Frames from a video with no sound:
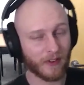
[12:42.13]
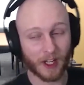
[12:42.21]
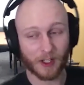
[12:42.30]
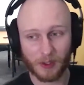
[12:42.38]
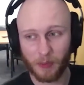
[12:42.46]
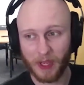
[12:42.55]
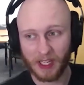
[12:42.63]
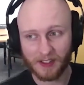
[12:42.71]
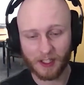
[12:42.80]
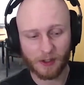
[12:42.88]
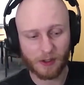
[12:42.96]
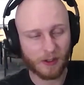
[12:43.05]
actually paying
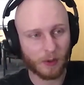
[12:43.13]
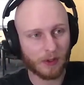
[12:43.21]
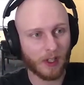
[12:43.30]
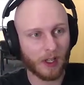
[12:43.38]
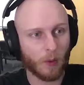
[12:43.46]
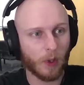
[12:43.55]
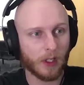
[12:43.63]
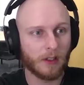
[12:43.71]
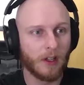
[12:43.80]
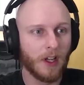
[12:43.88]
attention to it? Like what